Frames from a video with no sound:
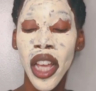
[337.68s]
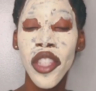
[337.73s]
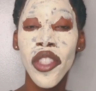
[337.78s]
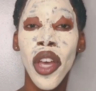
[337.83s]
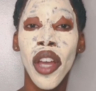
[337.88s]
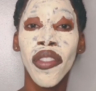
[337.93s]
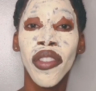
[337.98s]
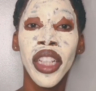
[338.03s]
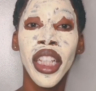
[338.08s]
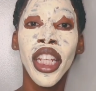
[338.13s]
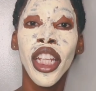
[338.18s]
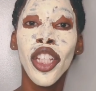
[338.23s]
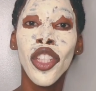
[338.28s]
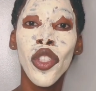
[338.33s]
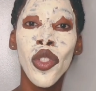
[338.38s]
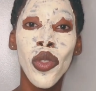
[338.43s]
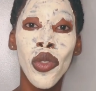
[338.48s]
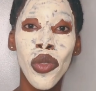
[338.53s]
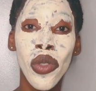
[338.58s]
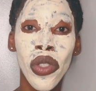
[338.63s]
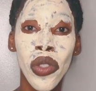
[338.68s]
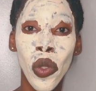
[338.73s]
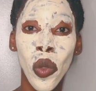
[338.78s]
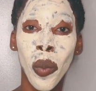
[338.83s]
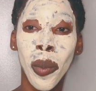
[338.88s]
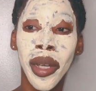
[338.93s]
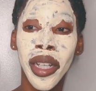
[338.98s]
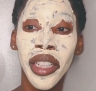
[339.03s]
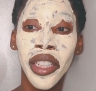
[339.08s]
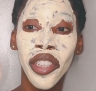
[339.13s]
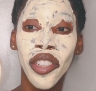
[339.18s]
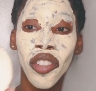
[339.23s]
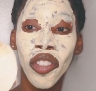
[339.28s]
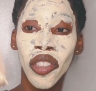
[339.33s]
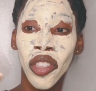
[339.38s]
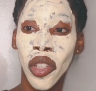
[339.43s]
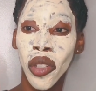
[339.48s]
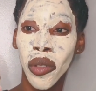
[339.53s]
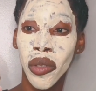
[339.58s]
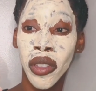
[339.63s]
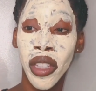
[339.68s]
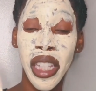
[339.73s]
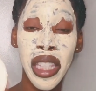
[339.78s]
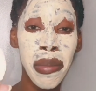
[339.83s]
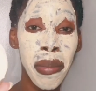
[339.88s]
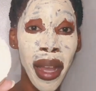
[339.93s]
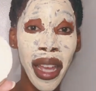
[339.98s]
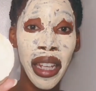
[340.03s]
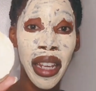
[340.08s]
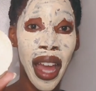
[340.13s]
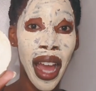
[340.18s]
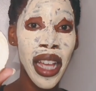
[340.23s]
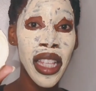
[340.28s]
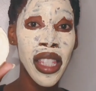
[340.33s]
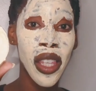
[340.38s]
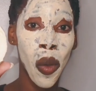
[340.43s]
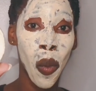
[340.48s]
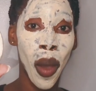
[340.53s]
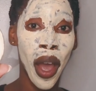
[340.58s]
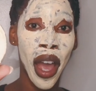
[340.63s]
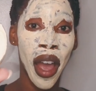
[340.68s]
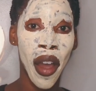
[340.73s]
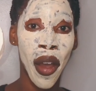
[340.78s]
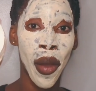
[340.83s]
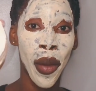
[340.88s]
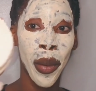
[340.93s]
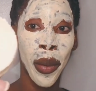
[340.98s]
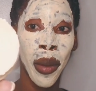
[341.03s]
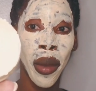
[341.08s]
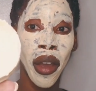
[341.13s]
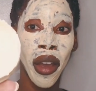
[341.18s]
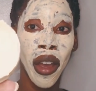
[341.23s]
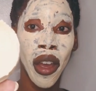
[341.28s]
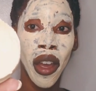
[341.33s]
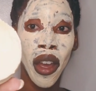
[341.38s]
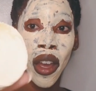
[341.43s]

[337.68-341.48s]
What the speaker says: so I really didn't use too much, so this might last a while.